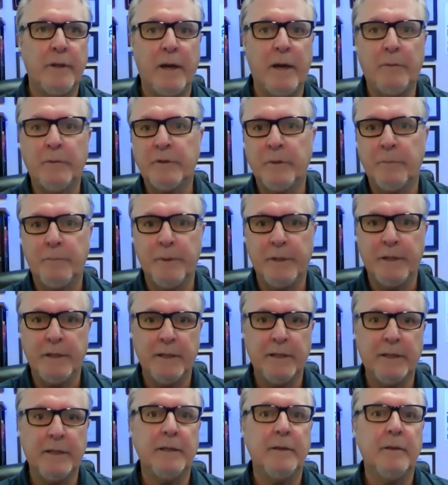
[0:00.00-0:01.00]
That was a
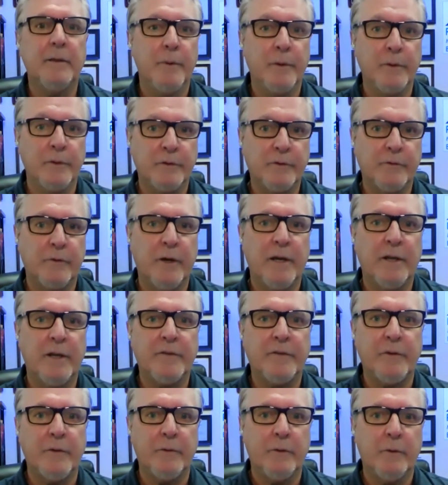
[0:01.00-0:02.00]
big boost for us
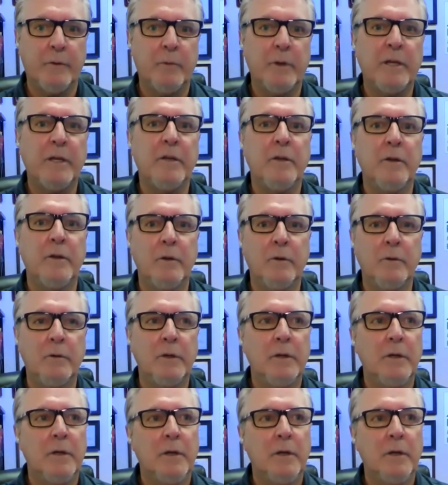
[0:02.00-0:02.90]
so that we knew,